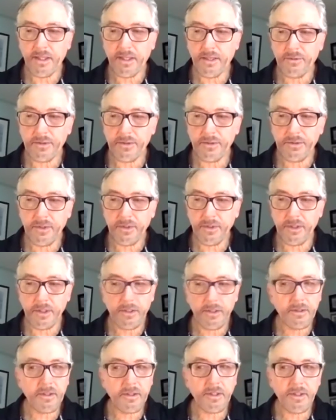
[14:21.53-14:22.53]
I was really
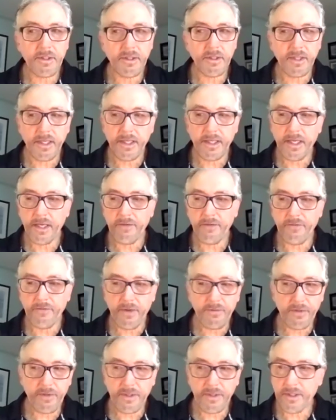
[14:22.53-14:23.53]
good, I gave
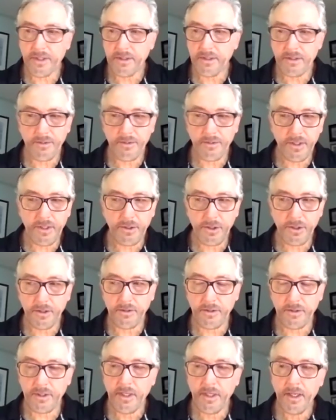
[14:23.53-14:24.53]
everything to my
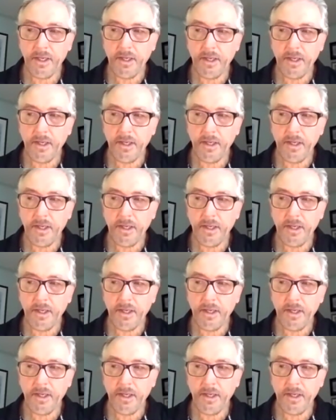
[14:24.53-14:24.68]
children.